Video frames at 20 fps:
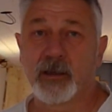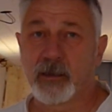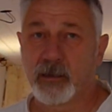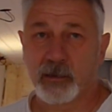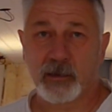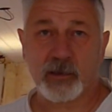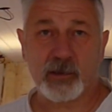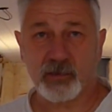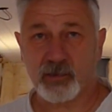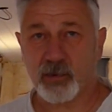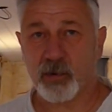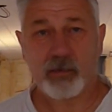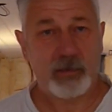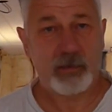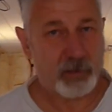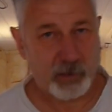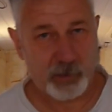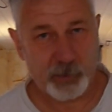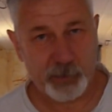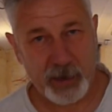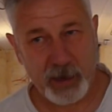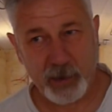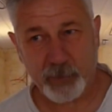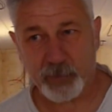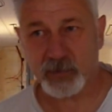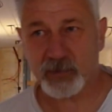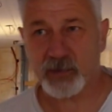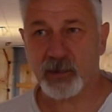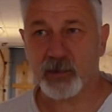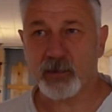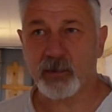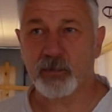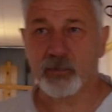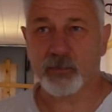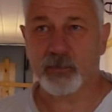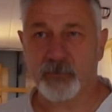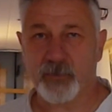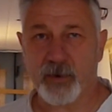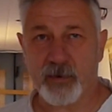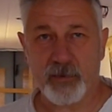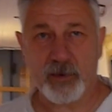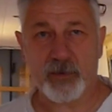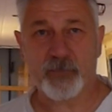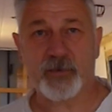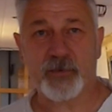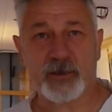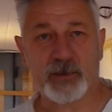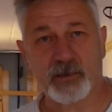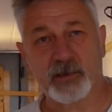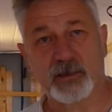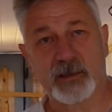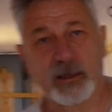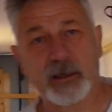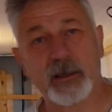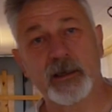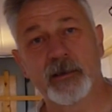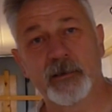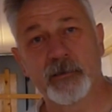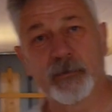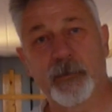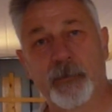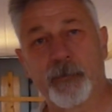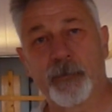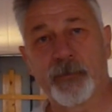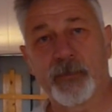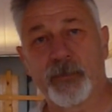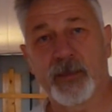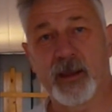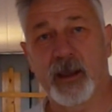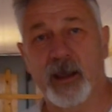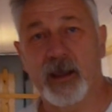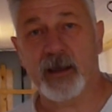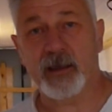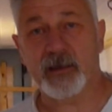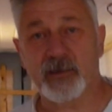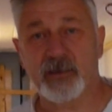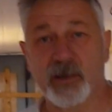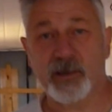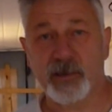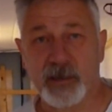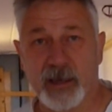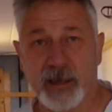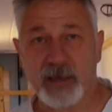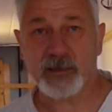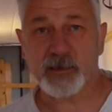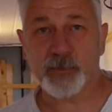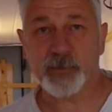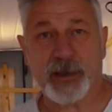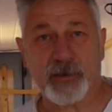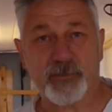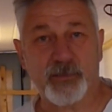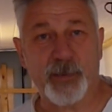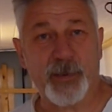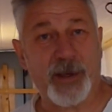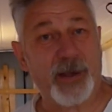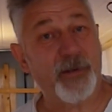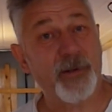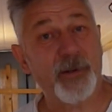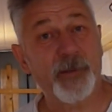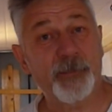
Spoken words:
The controller will be able to very efficiently turn that into battery power.